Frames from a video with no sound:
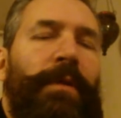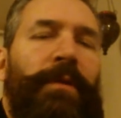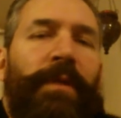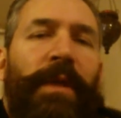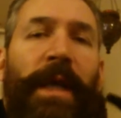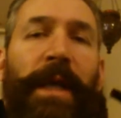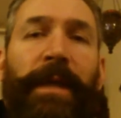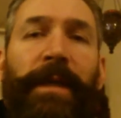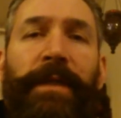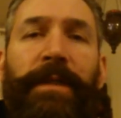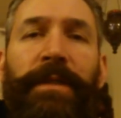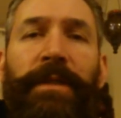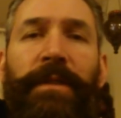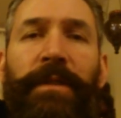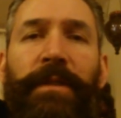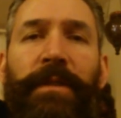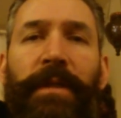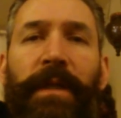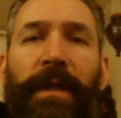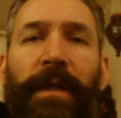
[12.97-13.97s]
Tonight is
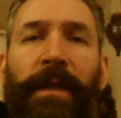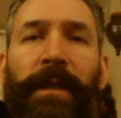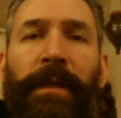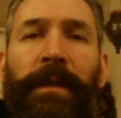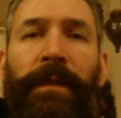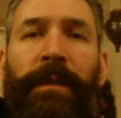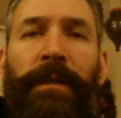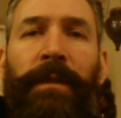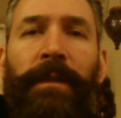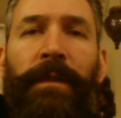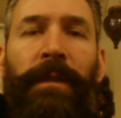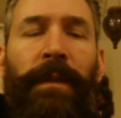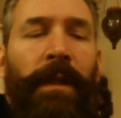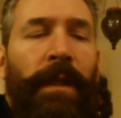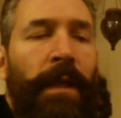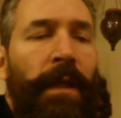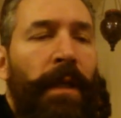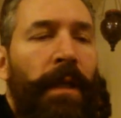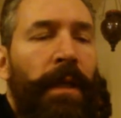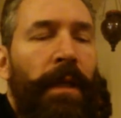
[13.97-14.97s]
just
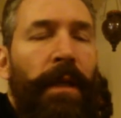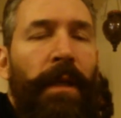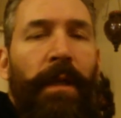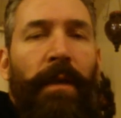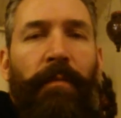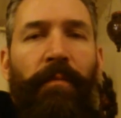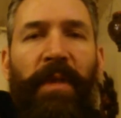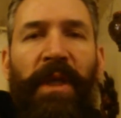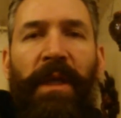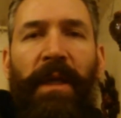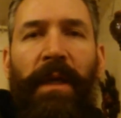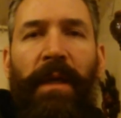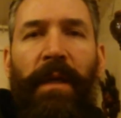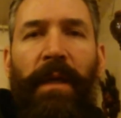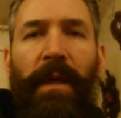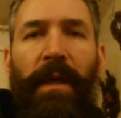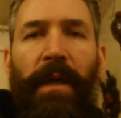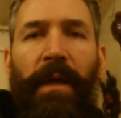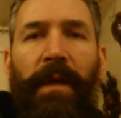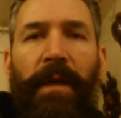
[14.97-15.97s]
me
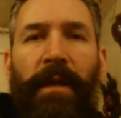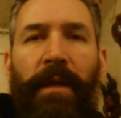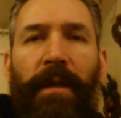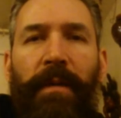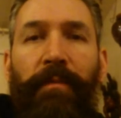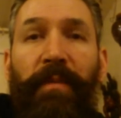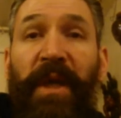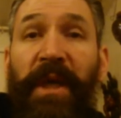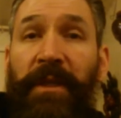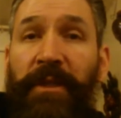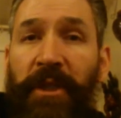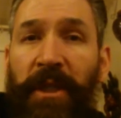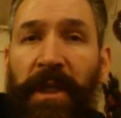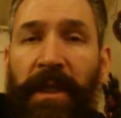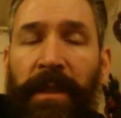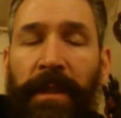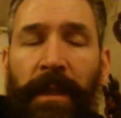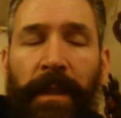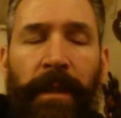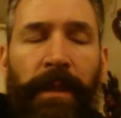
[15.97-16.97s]
and Big
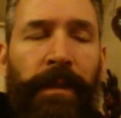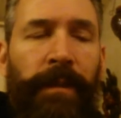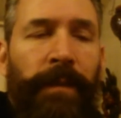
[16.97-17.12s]
Gene.